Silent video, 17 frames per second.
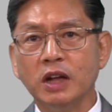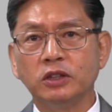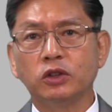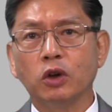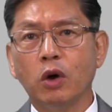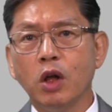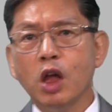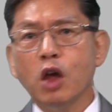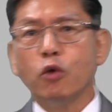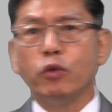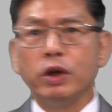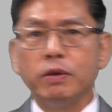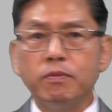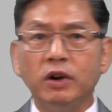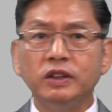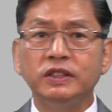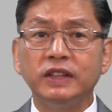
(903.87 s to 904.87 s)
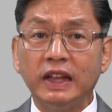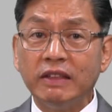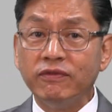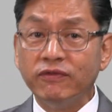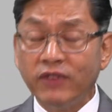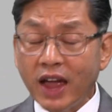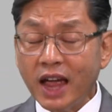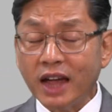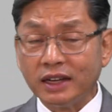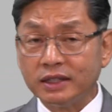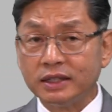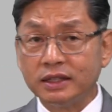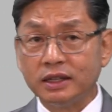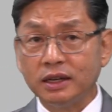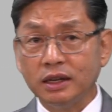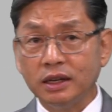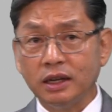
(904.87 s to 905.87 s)
So we must
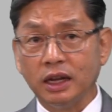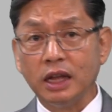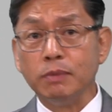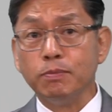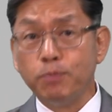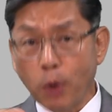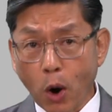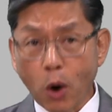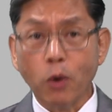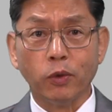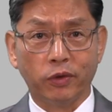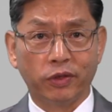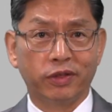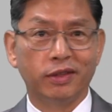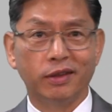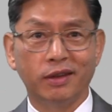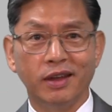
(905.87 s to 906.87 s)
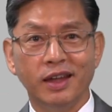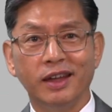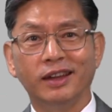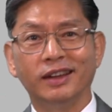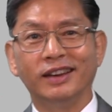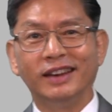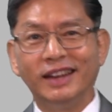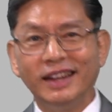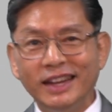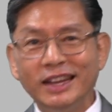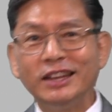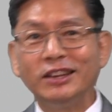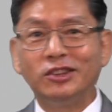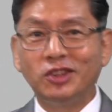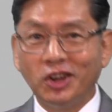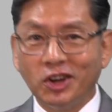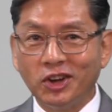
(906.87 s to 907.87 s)
invest in both
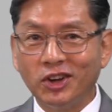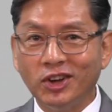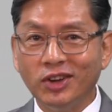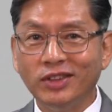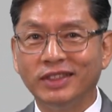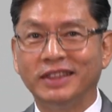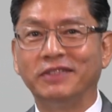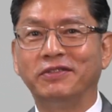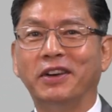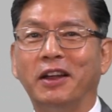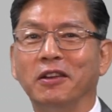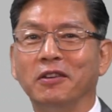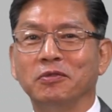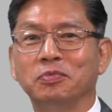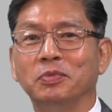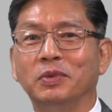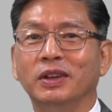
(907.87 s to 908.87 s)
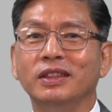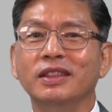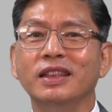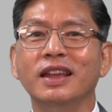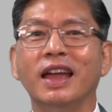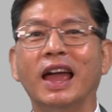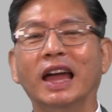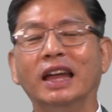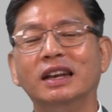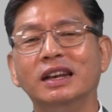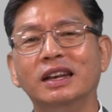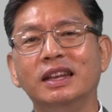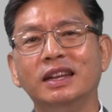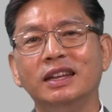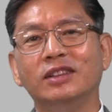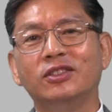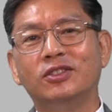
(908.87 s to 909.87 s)
leader development and
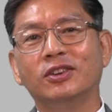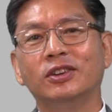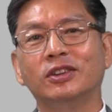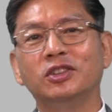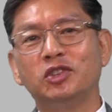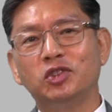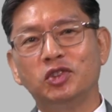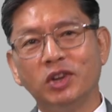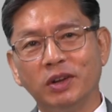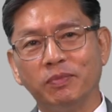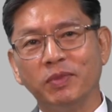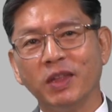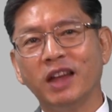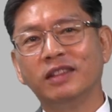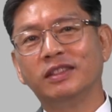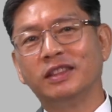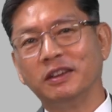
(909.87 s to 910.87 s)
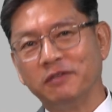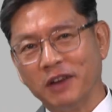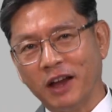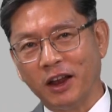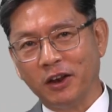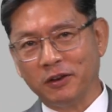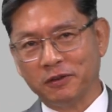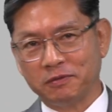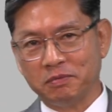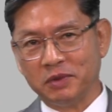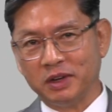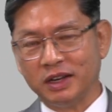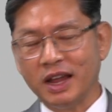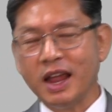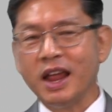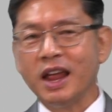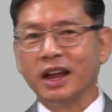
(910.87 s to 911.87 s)
leadership development,
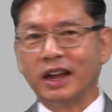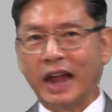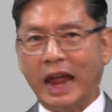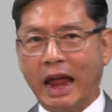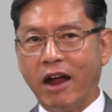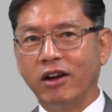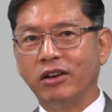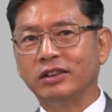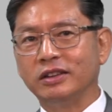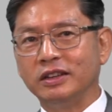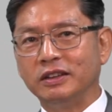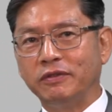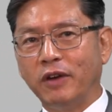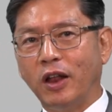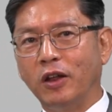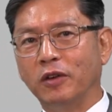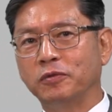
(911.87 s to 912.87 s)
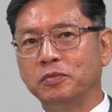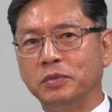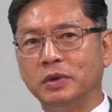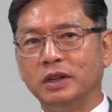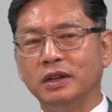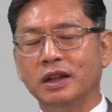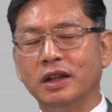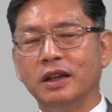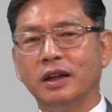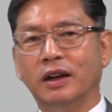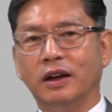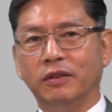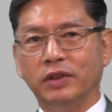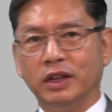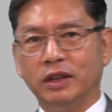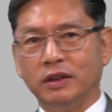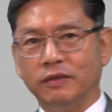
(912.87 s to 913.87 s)
character development
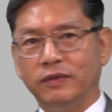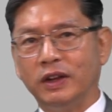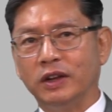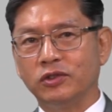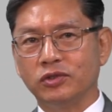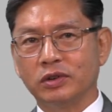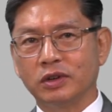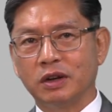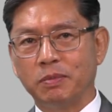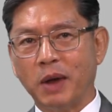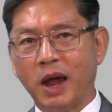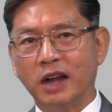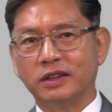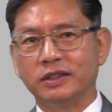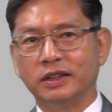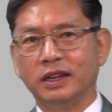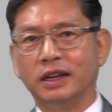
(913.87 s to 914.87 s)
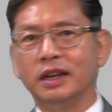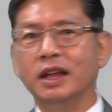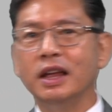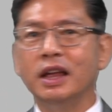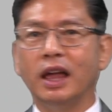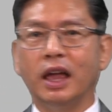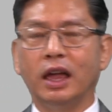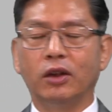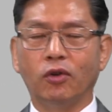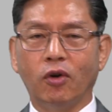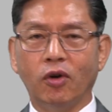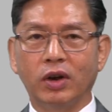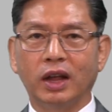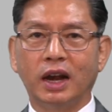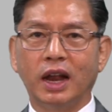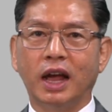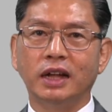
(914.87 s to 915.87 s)
of individual capacity, and
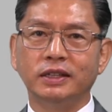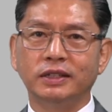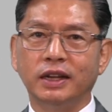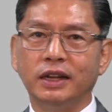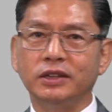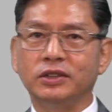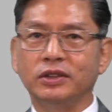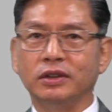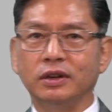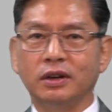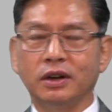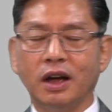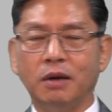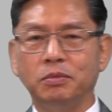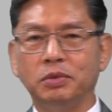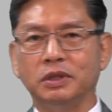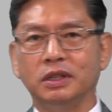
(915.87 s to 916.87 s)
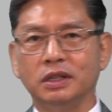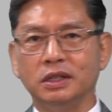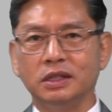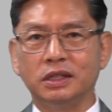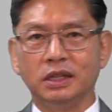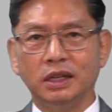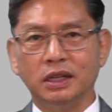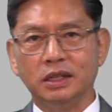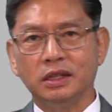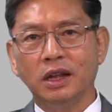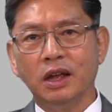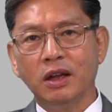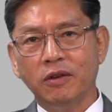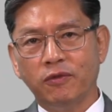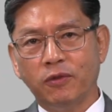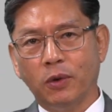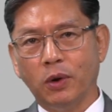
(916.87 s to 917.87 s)
organizational competencies
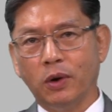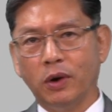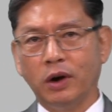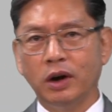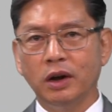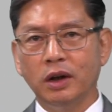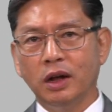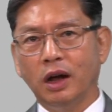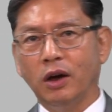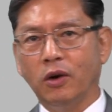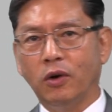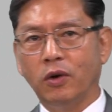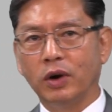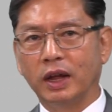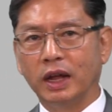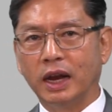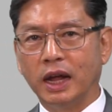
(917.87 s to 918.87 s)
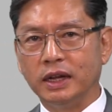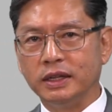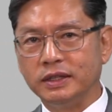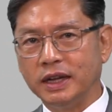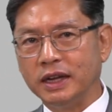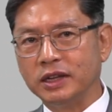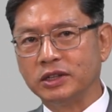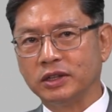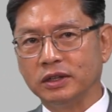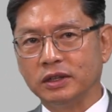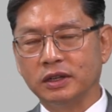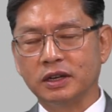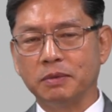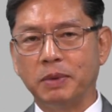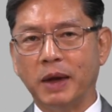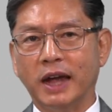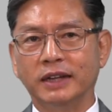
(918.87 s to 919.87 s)
for organizational
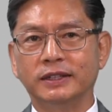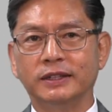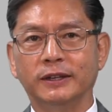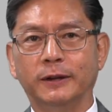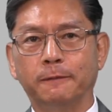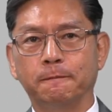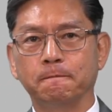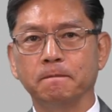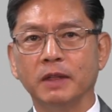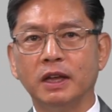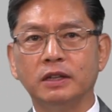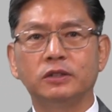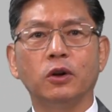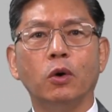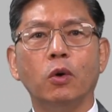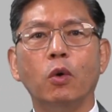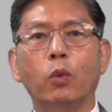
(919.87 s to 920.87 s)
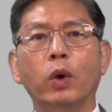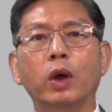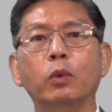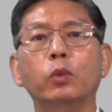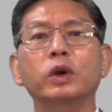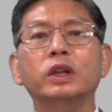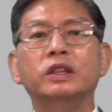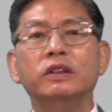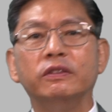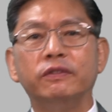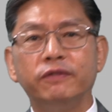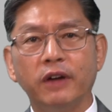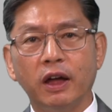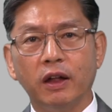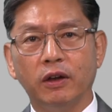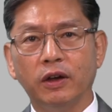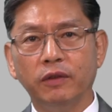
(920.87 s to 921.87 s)
capacity. So when we
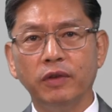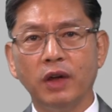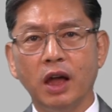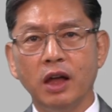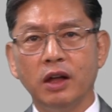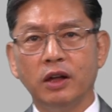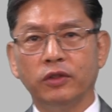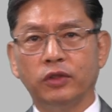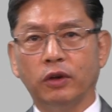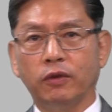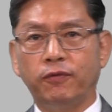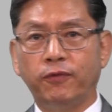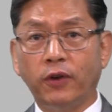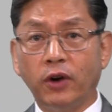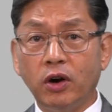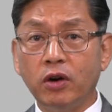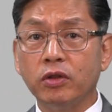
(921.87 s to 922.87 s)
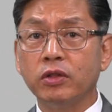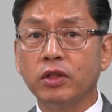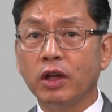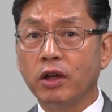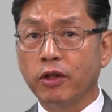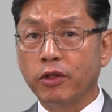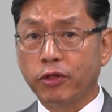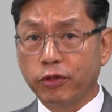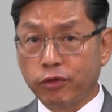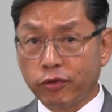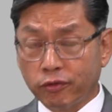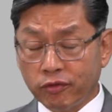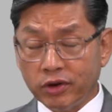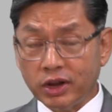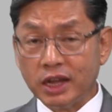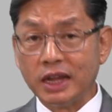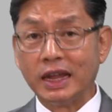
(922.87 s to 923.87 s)
develop the first
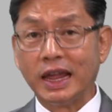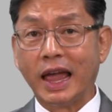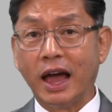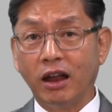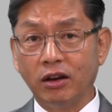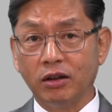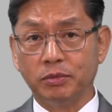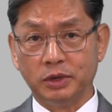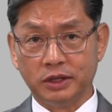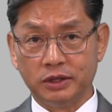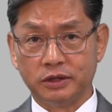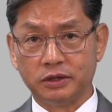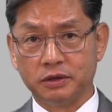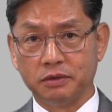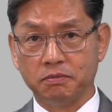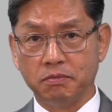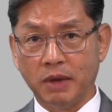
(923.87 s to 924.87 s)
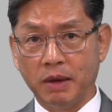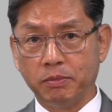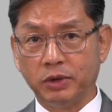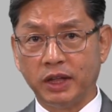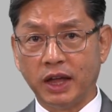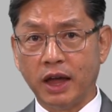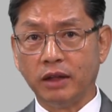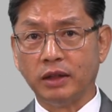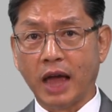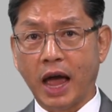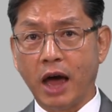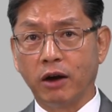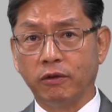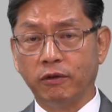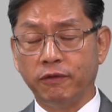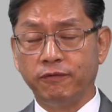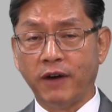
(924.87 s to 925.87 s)
three elements, remember that out
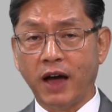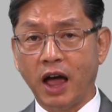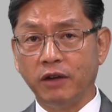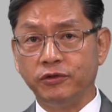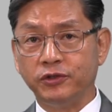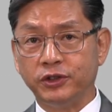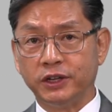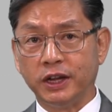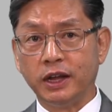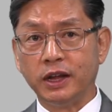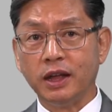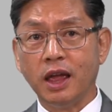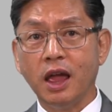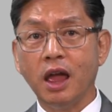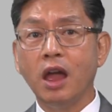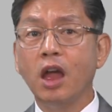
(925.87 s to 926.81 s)
of 5C,